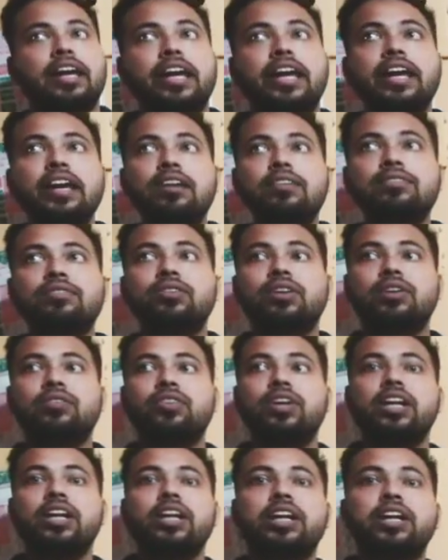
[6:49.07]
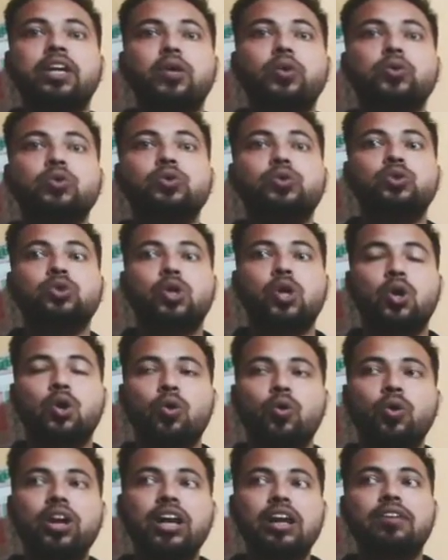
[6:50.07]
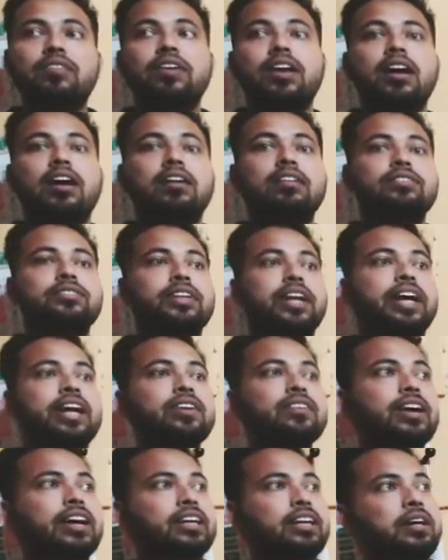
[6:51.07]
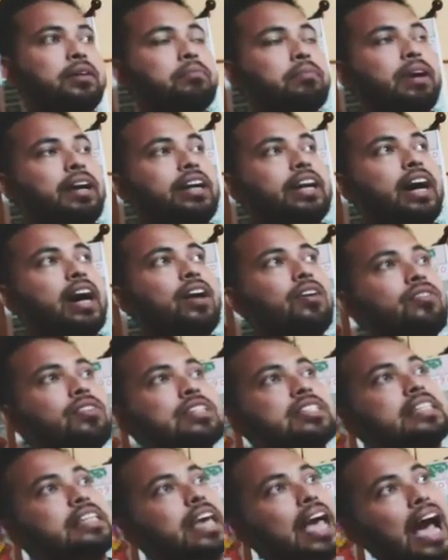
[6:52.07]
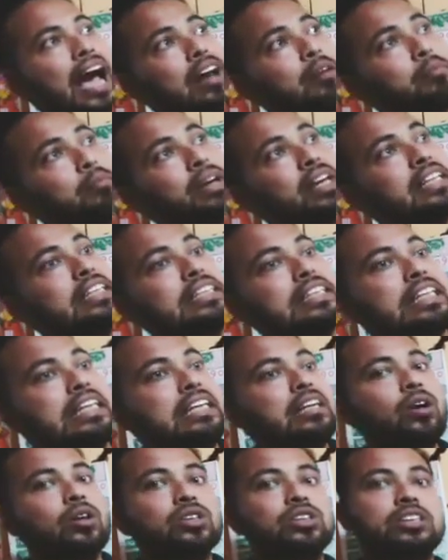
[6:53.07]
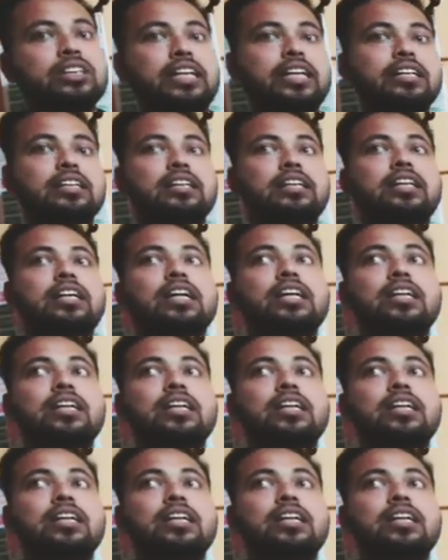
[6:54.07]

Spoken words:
If we will use the low level of radioactive metal which can be easily oxidated